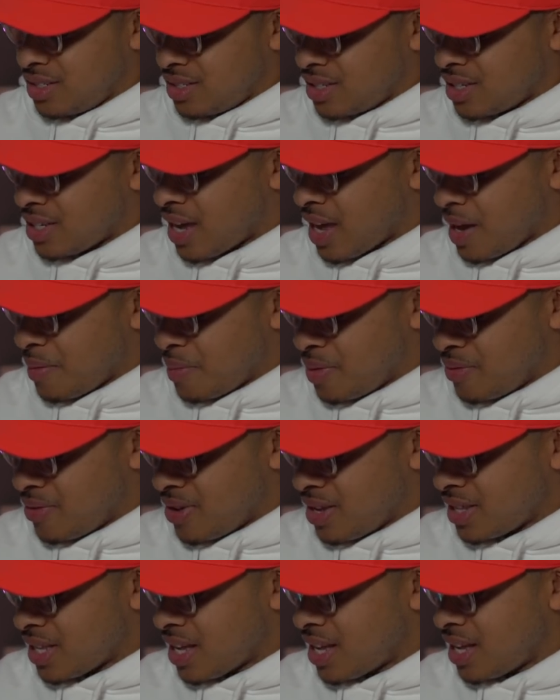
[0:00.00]
to like
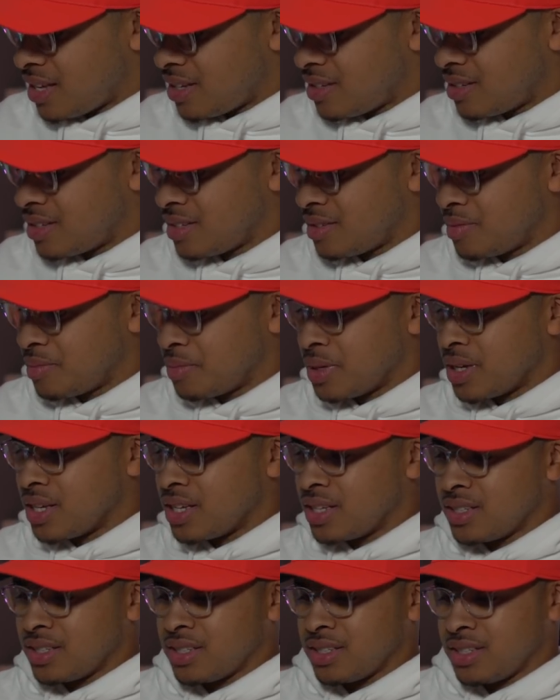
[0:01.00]
prevent that. But
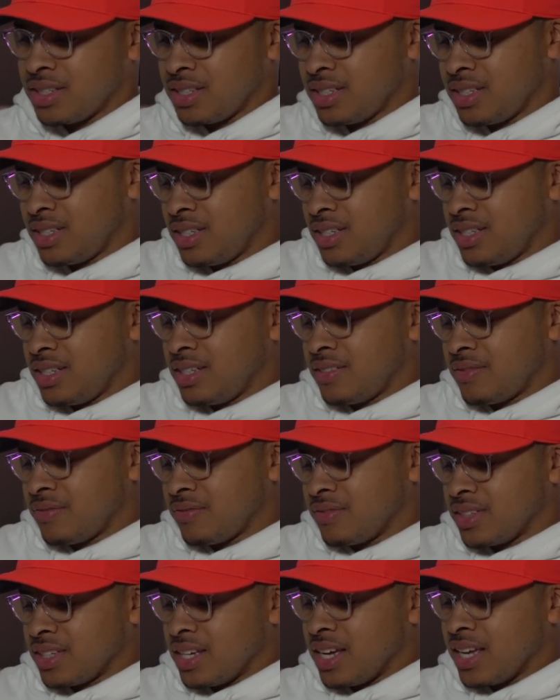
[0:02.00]

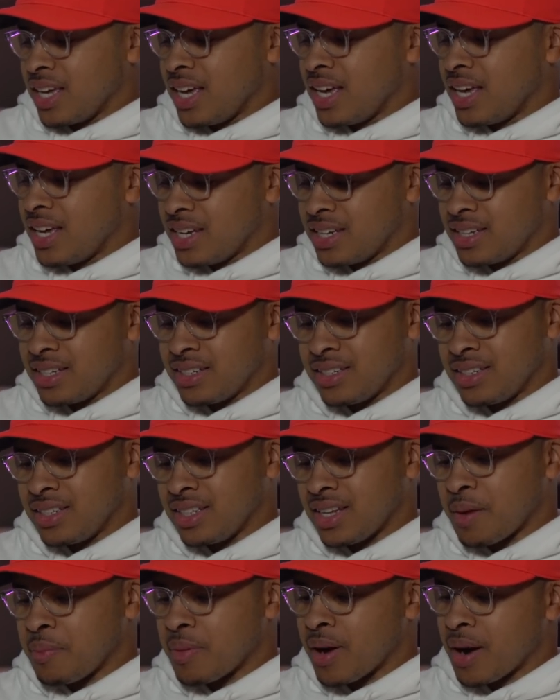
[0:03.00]
again,
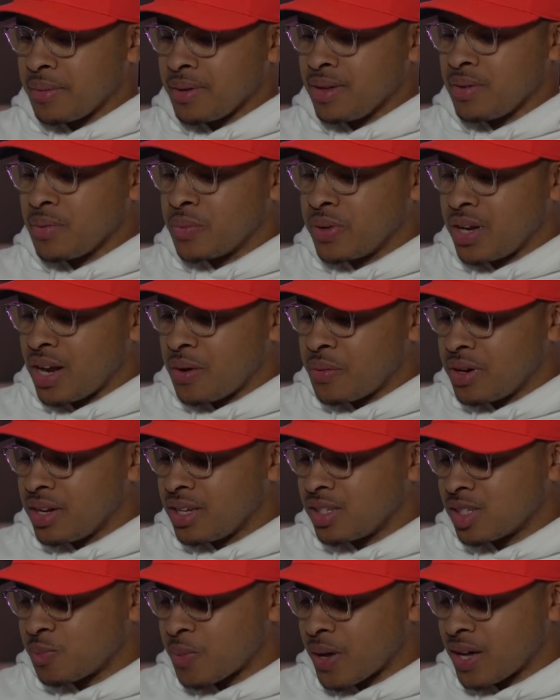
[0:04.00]
they probably, when they were
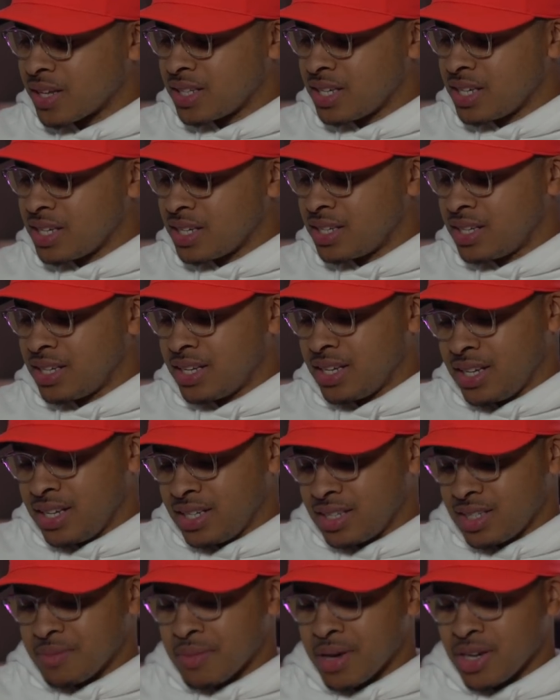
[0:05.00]
inspecting
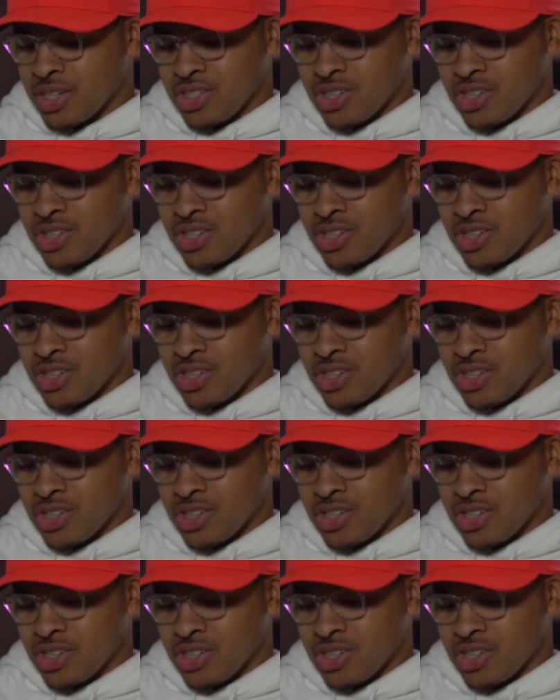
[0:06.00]
to make